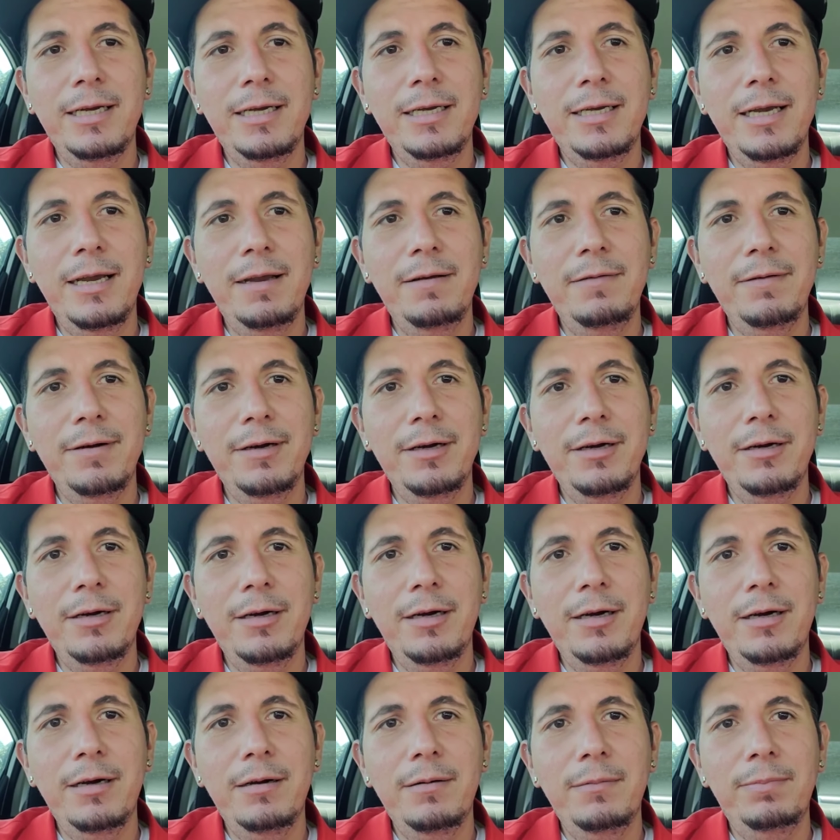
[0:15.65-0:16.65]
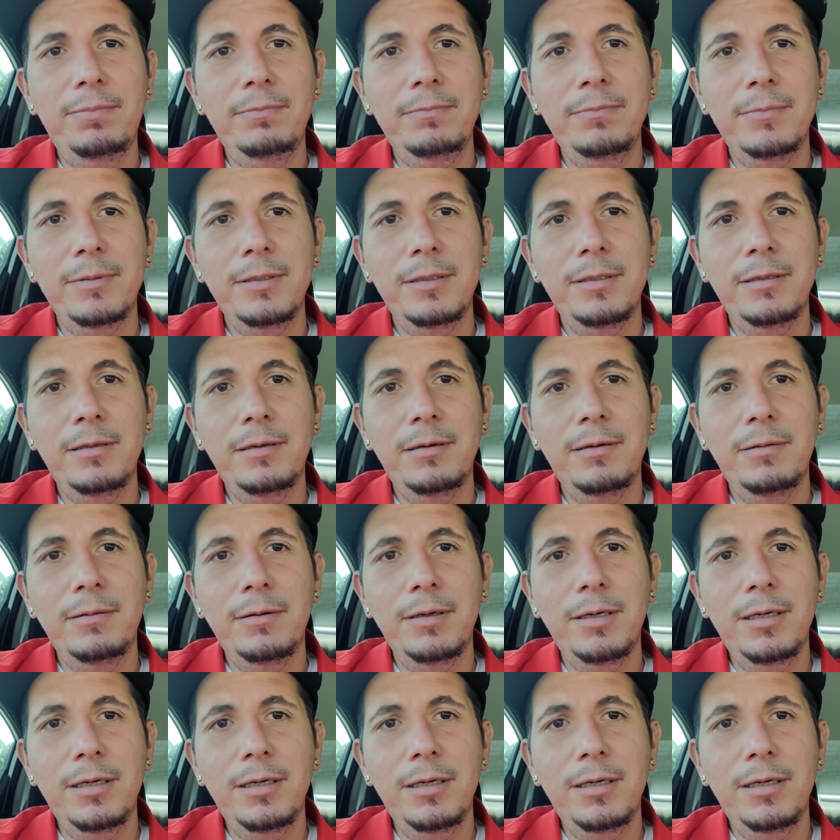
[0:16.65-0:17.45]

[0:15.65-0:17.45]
I gave her, uh, you know,